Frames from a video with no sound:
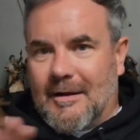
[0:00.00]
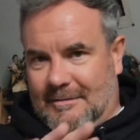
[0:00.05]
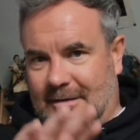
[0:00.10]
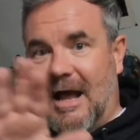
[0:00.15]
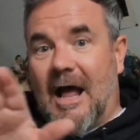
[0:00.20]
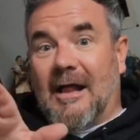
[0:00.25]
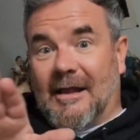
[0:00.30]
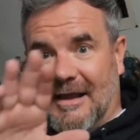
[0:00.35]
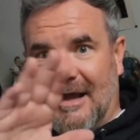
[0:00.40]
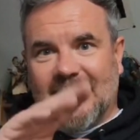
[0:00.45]

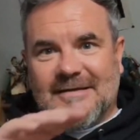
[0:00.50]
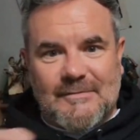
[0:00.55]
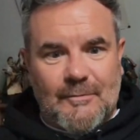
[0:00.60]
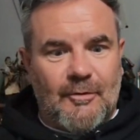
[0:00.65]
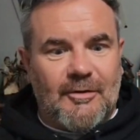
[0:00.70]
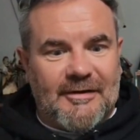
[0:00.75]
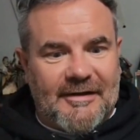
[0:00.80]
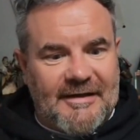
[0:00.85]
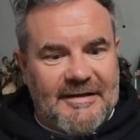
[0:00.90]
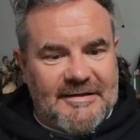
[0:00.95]
I'll get to
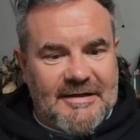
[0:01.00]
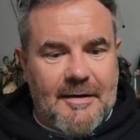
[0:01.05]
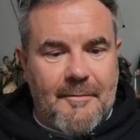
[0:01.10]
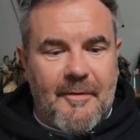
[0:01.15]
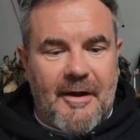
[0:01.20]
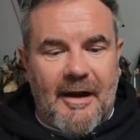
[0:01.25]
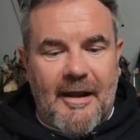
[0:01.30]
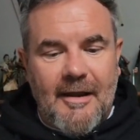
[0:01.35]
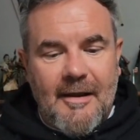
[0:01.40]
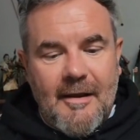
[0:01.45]
all these in a
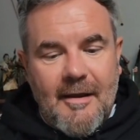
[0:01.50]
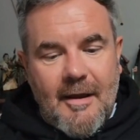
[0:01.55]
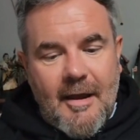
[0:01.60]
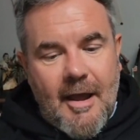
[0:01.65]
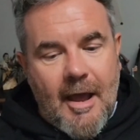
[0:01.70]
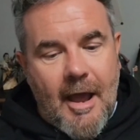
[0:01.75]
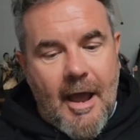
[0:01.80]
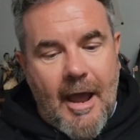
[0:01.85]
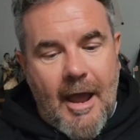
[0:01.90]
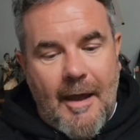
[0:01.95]
minute.
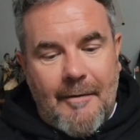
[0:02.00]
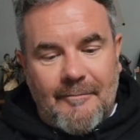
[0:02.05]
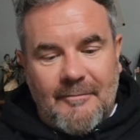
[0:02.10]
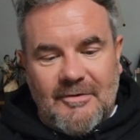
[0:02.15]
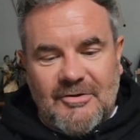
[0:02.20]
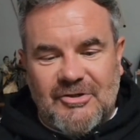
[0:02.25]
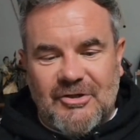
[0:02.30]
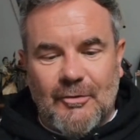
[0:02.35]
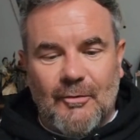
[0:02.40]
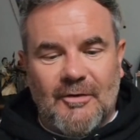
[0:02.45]

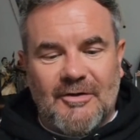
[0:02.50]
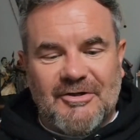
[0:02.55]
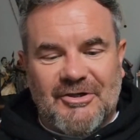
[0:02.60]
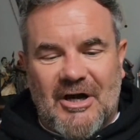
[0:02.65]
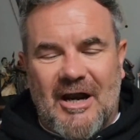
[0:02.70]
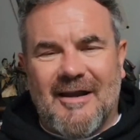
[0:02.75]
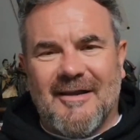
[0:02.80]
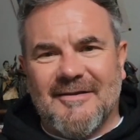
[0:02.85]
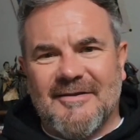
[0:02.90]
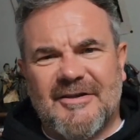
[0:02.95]
Duel and
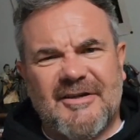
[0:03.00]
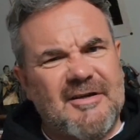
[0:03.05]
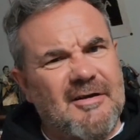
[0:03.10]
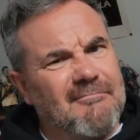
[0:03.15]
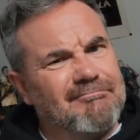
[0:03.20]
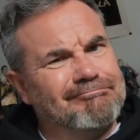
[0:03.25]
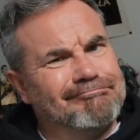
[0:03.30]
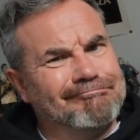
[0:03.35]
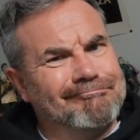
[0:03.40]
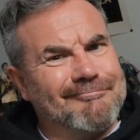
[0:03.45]
Dragons.
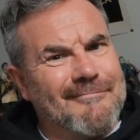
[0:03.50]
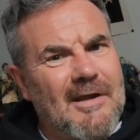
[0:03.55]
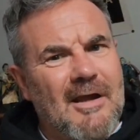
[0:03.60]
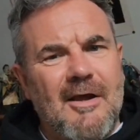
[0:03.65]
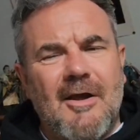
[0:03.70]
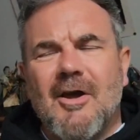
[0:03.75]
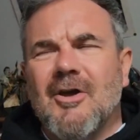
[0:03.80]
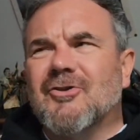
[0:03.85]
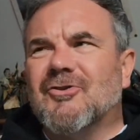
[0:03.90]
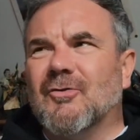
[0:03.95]

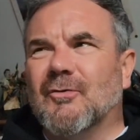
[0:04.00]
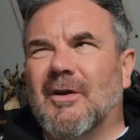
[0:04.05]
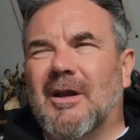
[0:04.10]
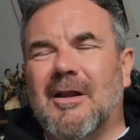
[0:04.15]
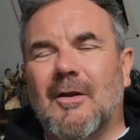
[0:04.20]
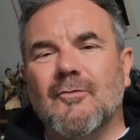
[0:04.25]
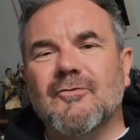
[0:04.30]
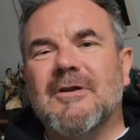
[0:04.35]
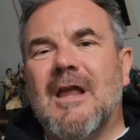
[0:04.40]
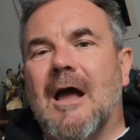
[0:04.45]
So they
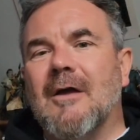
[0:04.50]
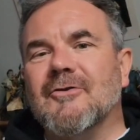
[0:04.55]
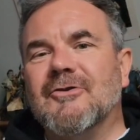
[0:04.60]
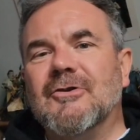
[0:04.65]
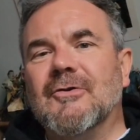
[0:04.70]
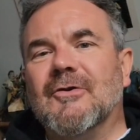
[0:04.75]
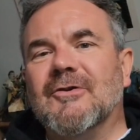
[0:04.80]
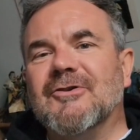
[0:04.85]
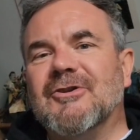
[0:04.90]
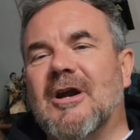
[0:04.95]
closed down
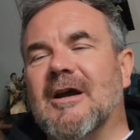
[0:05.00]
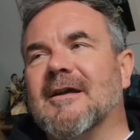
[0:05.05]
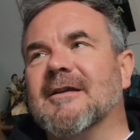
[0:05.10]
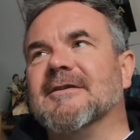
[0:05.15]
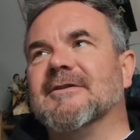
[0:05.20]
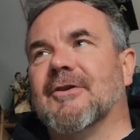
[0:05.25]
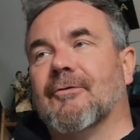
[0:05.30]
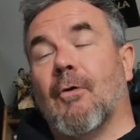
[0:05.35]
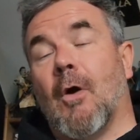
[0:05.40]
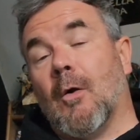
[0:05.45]
Duel and Dragons,
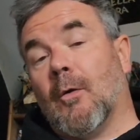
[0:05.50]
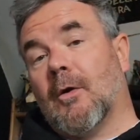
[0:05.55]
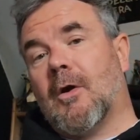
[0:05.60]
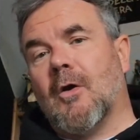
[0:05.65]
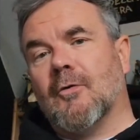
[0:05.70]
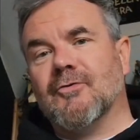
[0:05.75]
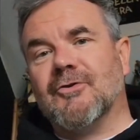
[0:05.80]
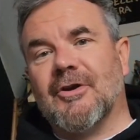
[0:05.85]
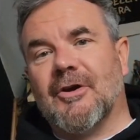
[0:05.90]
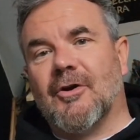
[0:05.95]
the roller
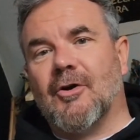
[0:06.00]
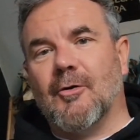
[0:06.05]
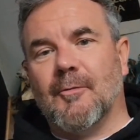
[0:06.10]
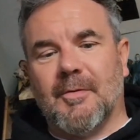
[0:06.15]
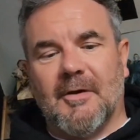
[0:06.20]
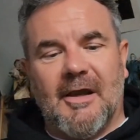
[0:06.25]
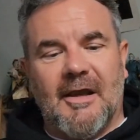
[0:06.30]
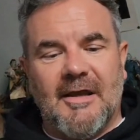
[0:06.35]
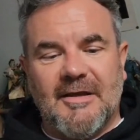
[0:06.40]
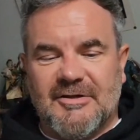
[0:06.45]
coaster, a couple
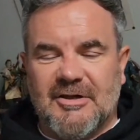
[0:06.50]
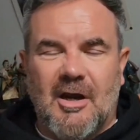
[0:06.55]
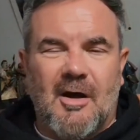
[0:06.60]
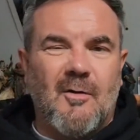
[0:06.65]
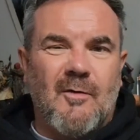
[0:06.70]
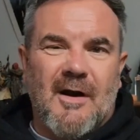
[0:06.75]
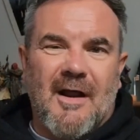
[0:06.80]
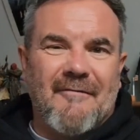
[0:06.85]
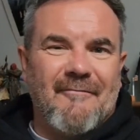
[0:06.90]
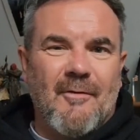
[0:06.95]
of years ago,
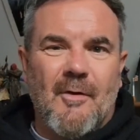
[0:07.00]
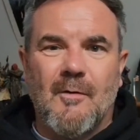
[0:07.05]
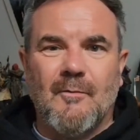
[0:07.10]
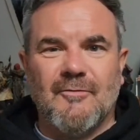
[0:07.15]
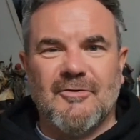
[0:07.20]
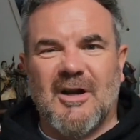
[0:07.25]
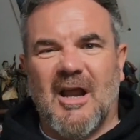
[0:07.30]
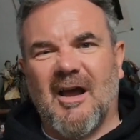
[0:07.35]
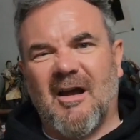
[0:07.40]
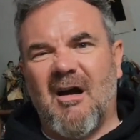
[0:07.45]
and everyone was
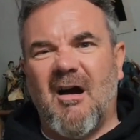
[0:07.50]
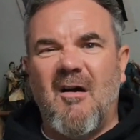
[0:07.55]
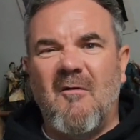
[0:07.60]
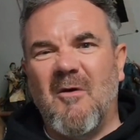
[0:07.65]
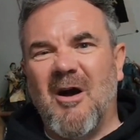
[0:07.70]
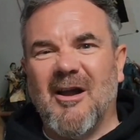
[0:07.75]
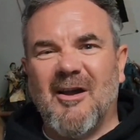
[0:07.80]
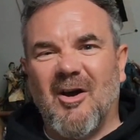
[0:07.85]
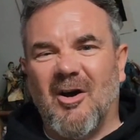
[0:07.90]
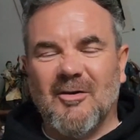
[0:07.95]
like, oh
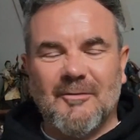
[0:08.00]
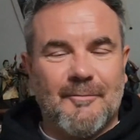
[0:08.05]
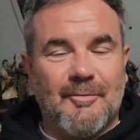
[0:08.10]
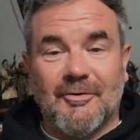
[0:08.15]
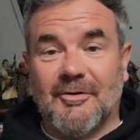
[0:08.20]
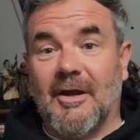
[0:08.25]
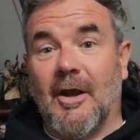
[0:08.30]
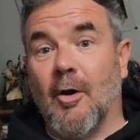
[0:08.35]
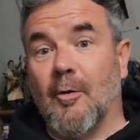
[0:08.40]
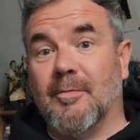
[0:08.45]
my god, but
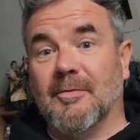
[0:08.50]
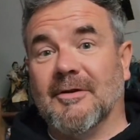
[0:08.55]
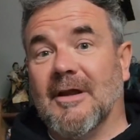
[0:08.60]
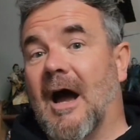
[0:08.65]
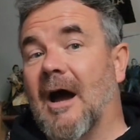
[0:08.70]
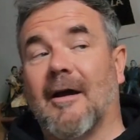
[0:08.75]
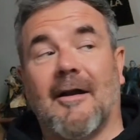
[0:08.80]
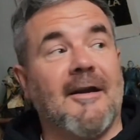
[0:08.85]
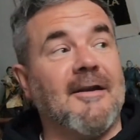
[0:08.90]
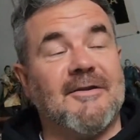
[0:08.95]
they opened
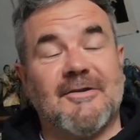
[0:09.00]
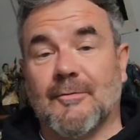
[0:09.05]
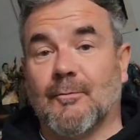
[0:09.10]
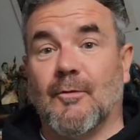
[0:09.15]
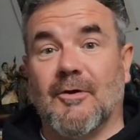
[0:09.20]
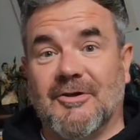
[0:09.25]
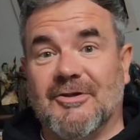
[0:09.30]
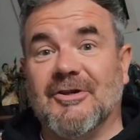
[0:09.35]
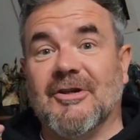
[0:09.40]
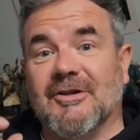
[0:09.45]
Hagrid's,
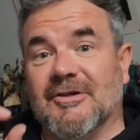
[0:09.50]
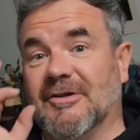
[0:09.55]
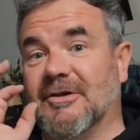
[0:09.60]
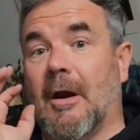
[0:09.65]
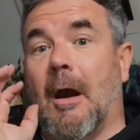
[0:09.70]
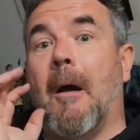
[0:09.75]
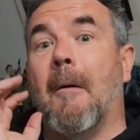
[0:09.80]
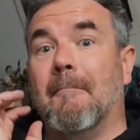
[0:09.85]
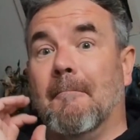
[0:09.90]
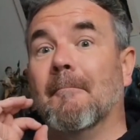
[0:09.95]
which is
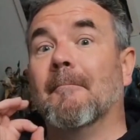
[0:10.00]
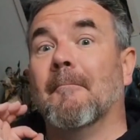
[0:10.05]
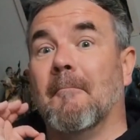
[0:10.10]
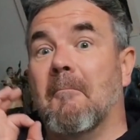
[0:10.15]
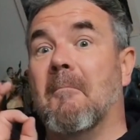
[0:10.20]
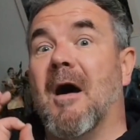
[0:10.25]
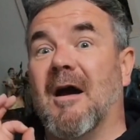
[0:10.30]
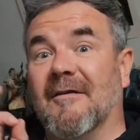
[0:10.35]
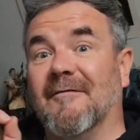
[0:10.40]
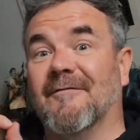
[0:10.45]

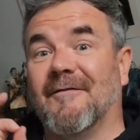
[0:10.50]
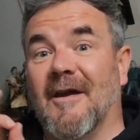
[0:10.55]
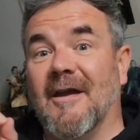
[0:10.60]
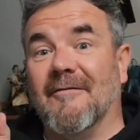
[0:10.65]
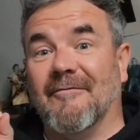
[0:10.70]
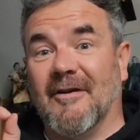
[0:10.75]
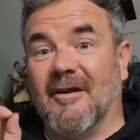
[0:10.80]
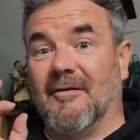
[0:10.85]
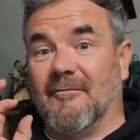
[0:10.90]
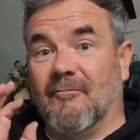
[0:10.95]
my
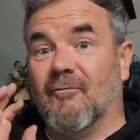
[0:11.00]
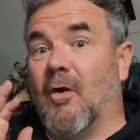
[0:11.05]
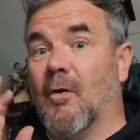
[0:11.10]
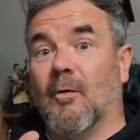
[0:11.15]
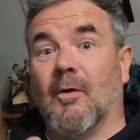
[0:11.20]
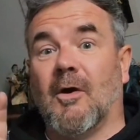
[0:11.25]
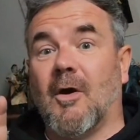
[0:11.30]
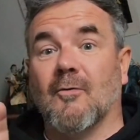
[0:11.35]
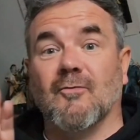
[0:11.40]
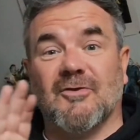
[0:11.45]
favourite
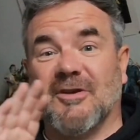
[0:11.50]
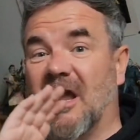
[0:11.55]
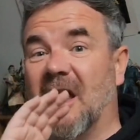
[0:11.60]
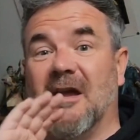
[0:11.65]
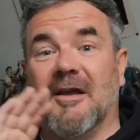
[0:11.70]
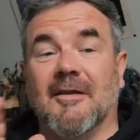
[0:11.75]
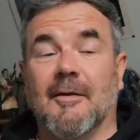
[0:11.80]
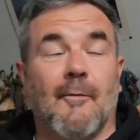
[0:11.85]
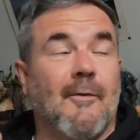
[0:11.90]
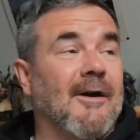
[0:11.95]
roller coaster
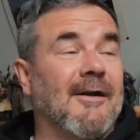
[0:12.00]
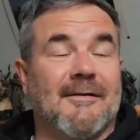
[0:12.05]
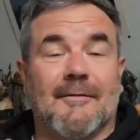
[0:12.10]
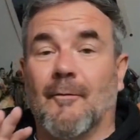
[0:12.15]
in the world.